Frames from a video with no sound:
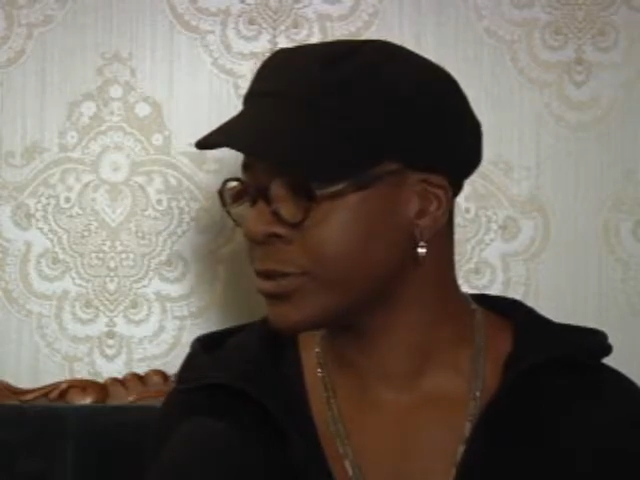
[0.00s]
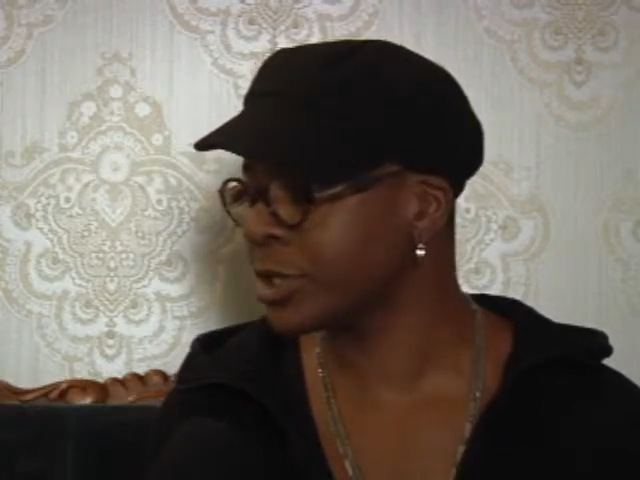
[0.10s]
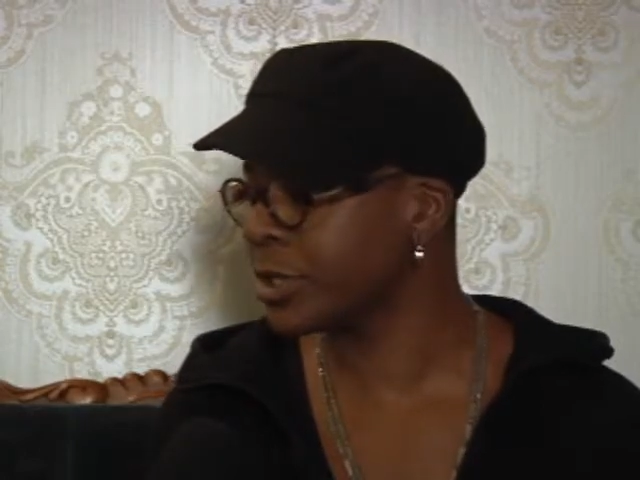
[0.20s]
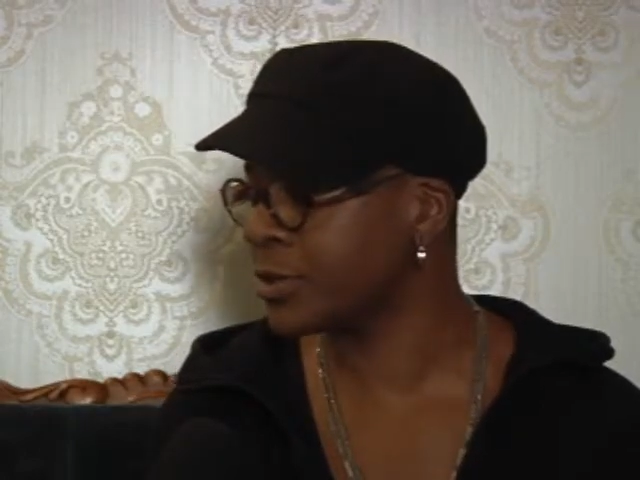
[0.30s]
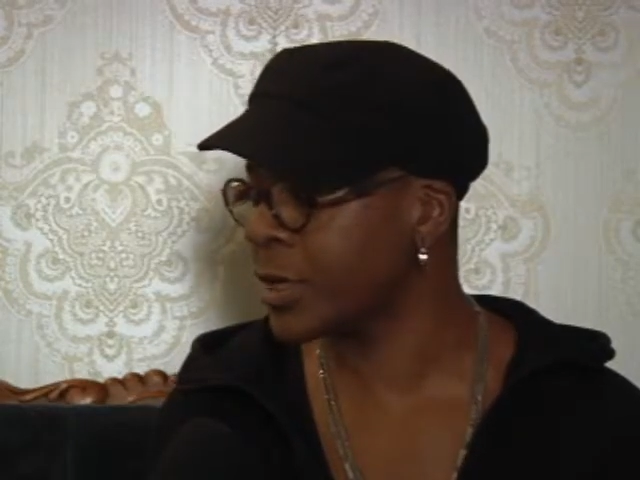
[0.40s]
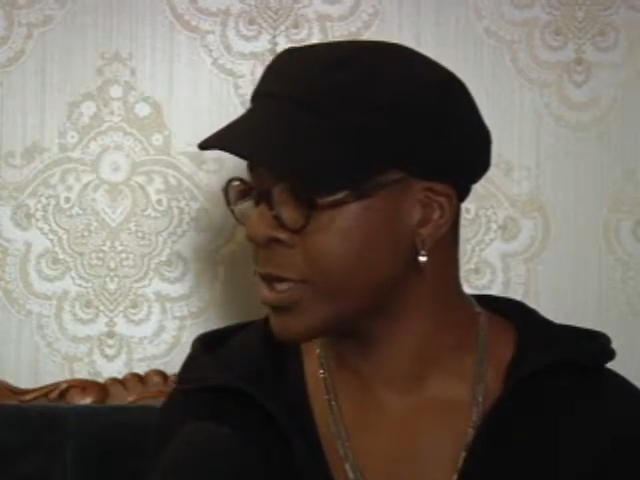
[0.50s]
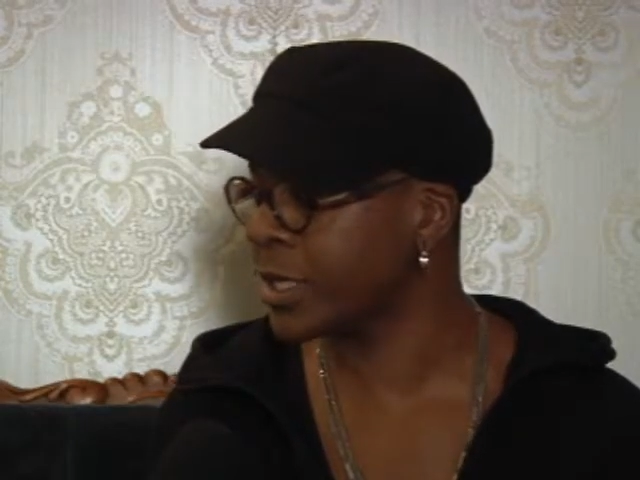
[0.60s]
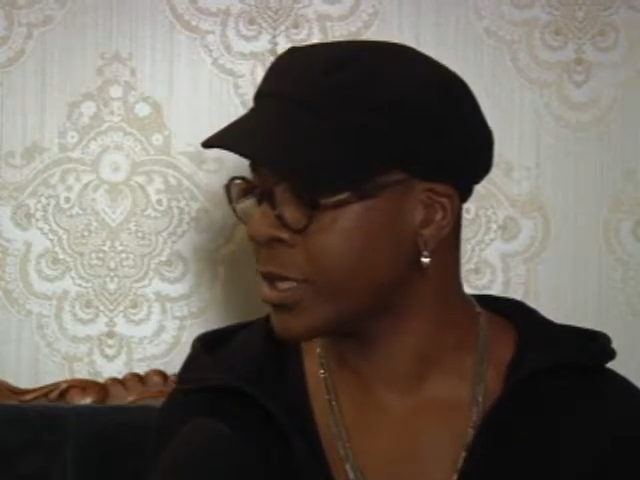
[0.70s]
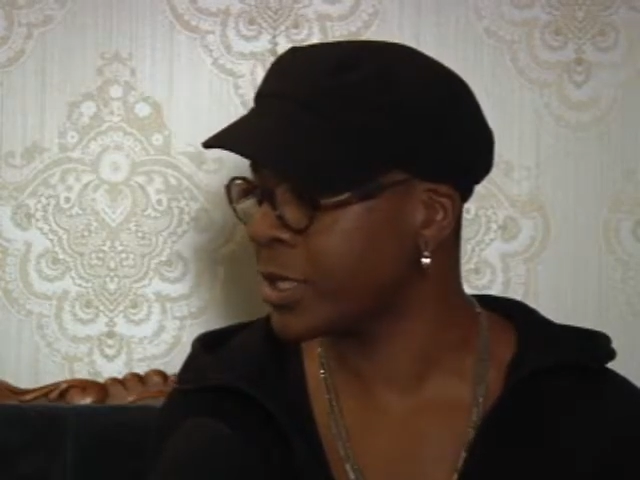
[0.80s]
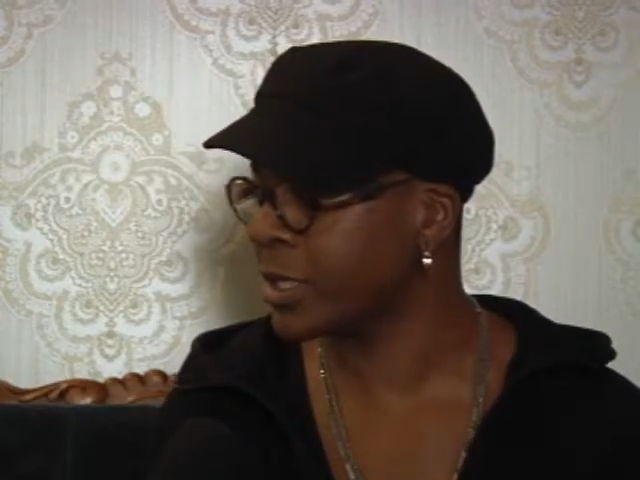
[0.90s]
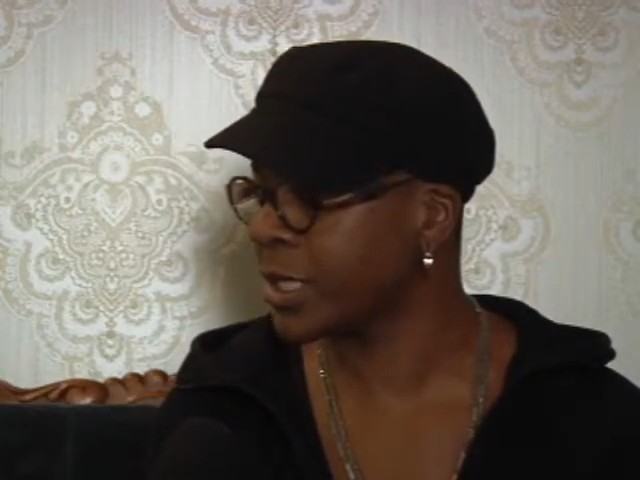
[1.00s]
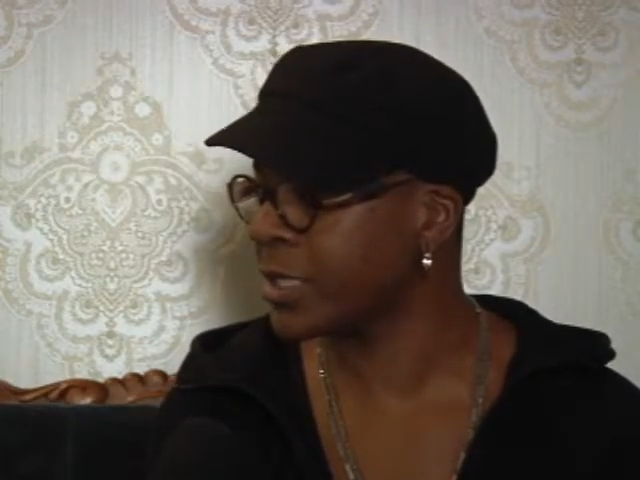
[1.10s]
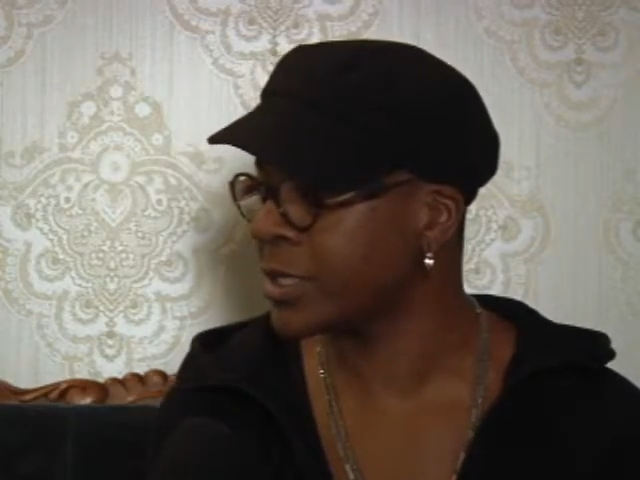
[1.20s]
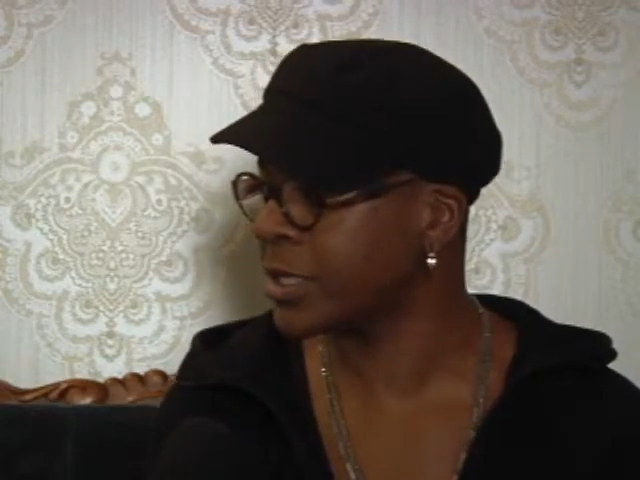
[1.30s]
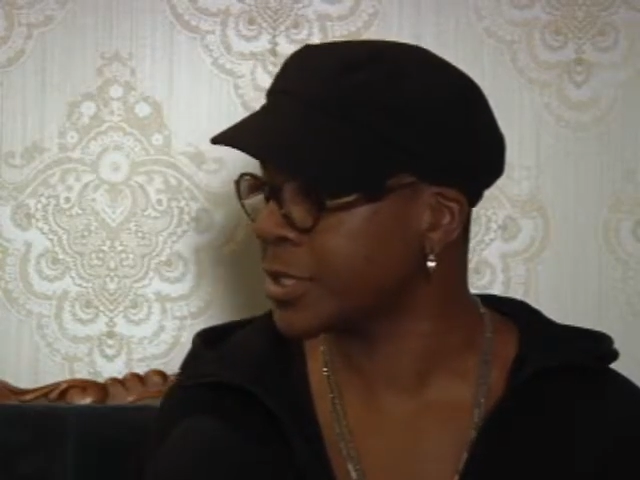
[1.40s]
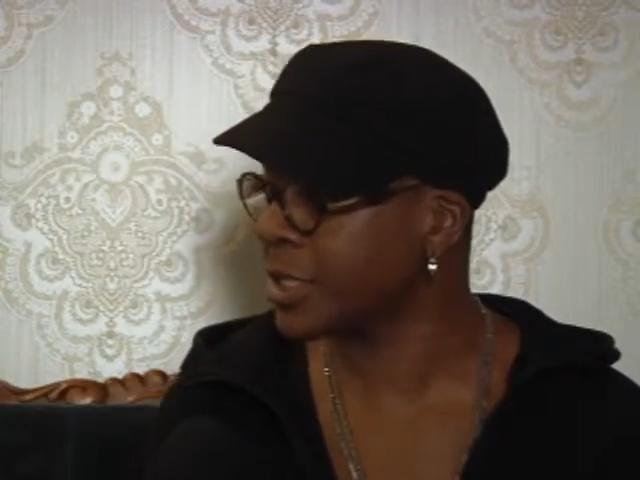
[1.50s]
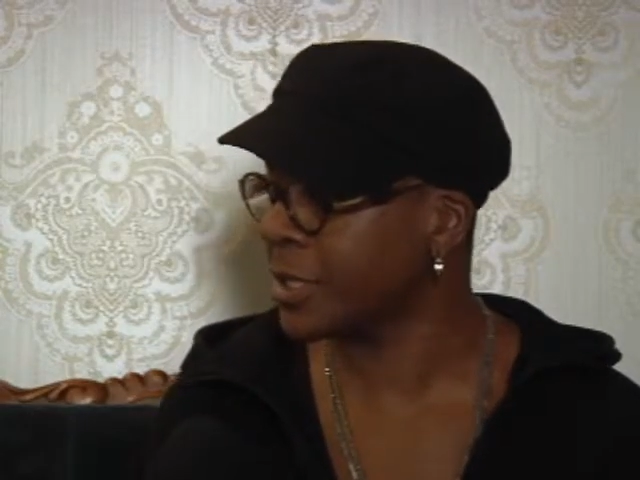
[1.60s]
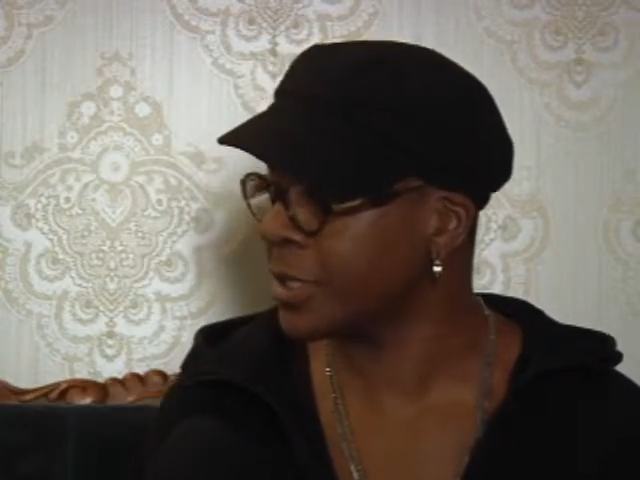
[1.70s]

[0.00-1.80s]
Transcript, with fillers: who just wanted a, a nice listening